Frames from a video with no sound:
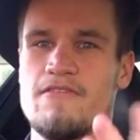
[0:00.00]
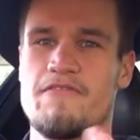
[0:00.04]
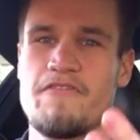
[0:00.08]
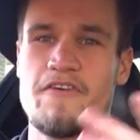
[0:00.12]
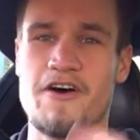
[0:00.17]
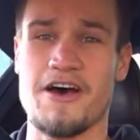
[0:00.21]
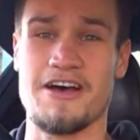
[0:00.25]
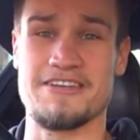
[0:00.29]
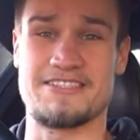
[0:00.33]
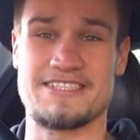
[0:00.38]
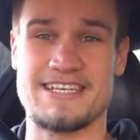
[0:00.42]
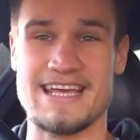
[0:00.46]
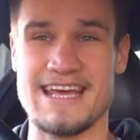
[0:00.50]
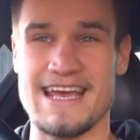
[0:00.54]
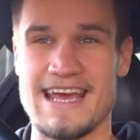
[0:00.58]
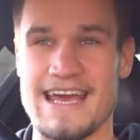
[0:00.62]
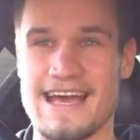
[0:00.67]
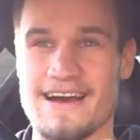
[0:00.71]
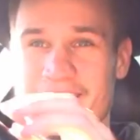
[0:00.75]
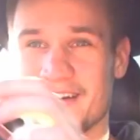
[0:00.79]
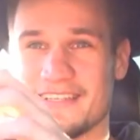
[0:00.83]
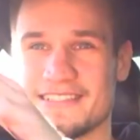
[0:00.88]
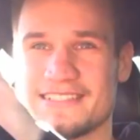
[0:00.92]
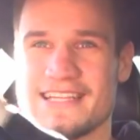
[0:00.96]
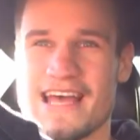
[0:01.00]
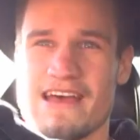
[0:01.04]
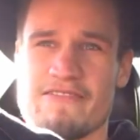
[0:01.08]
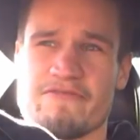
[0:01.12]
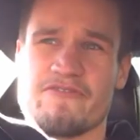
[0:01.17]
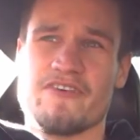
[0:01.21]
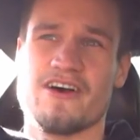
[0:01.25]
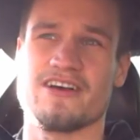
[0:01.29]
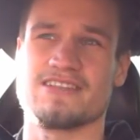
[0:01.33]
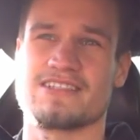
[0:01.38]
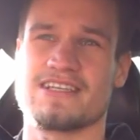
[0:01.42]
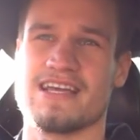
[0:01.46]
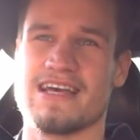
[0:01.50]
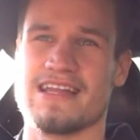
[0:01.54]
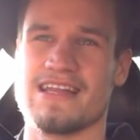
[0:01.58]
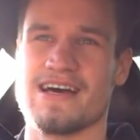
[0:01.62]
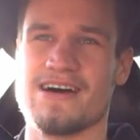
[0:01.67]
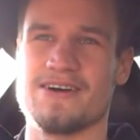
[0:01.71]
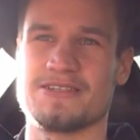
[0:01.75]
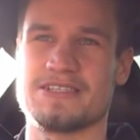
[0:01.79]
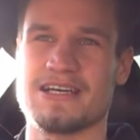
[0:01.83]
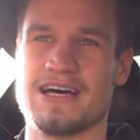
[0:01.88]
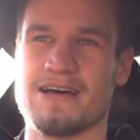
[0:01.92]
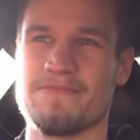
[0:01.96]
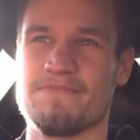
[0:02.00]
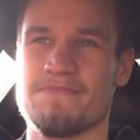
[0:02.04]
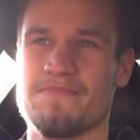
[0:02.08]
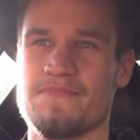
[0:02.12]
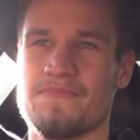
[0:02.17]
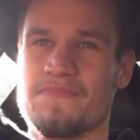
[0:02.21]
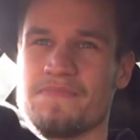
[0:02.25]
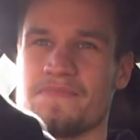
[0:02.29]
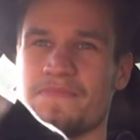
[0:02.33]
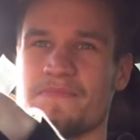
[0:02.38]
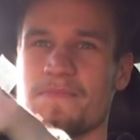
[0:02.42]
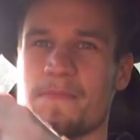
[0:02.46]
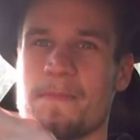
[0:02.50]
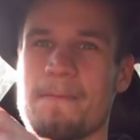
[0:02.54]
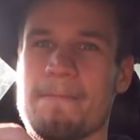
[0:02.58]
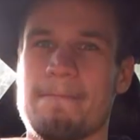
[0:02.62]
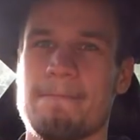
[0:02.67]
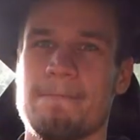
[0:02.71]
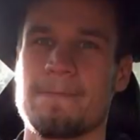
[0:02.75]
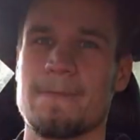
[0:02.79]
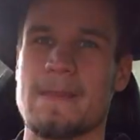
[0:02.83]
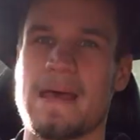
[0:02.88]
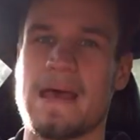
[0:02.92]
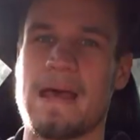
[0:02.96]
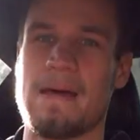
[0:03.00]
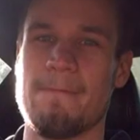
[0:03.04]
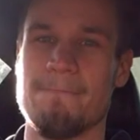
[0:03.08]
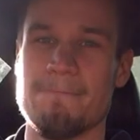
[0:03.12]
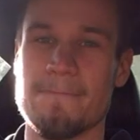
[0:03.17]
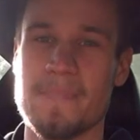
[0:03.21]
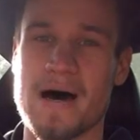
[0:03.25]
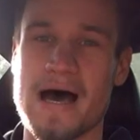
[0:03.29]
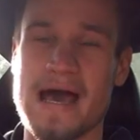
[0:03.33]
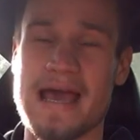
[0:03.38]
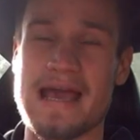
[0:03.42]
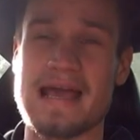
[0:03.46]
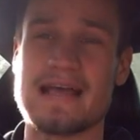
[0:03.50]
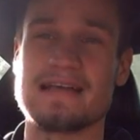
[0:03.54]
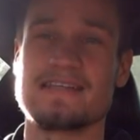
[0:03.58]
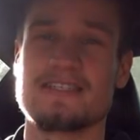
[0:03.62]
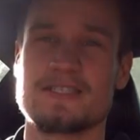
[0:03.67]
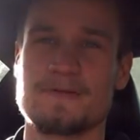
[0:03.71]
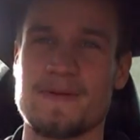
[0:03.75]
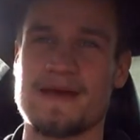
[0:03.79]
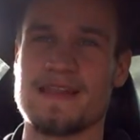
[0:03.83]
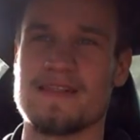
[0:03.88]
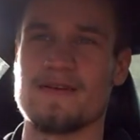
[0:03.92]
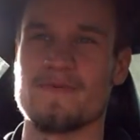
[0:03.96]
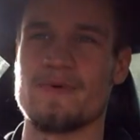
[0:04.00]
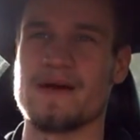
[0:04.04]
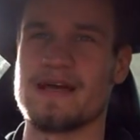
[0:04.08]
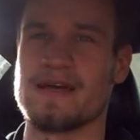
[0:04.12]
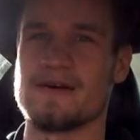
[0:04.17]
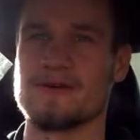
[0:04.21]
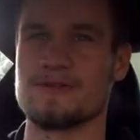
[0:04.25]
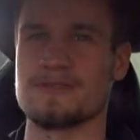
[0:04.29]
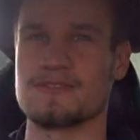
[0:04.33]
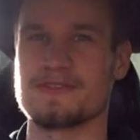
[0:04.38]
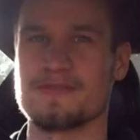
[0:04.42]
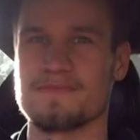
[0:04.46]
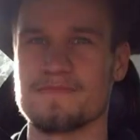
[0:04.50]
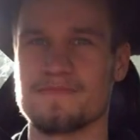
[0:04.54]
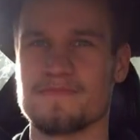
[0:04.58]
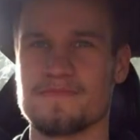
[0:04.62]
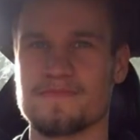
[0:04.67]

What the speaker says: First gear. I'm going to stay in first gear the whole time. It may spin the wheels.